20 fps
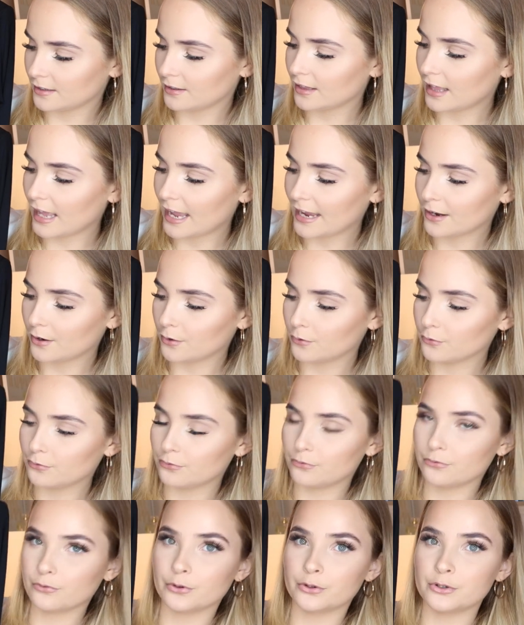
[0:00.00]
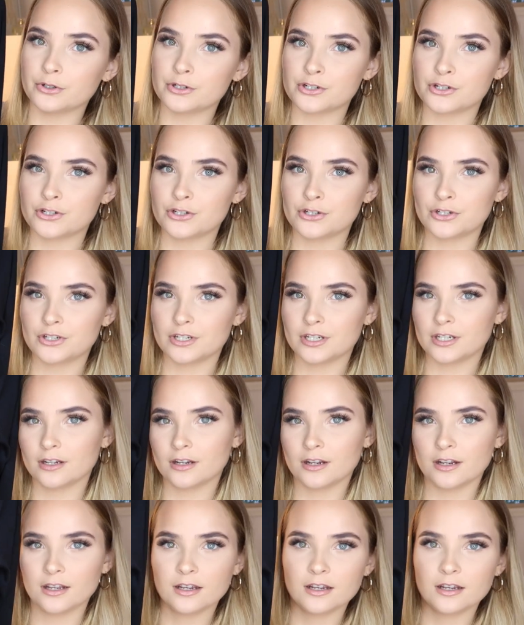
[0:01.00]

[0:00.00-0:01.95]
like ruched